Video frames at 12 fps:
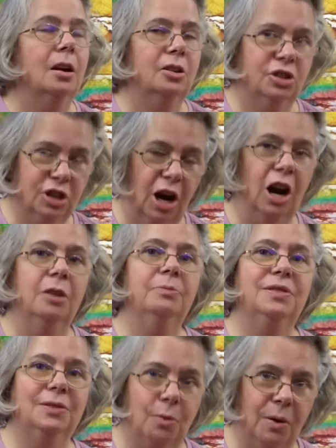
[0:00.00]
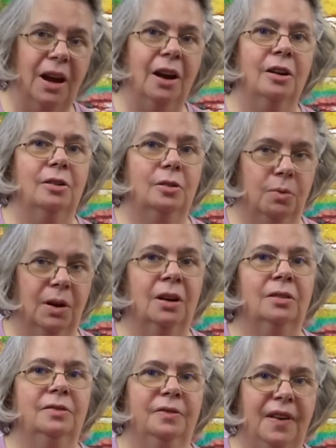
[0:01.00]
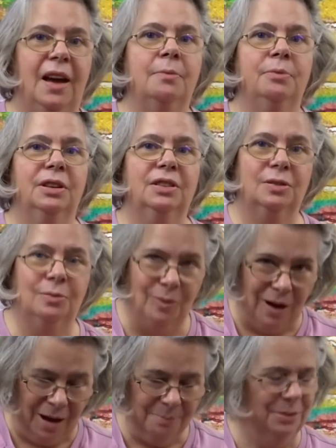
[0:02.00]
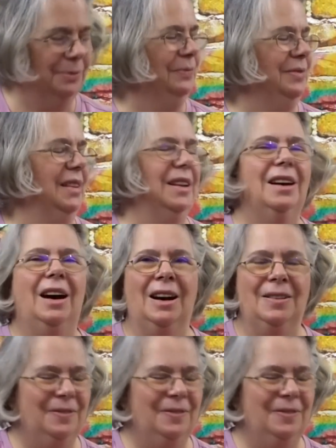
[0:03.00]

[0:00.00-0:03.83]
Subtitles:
Charm Square Quilt Fabric Swap on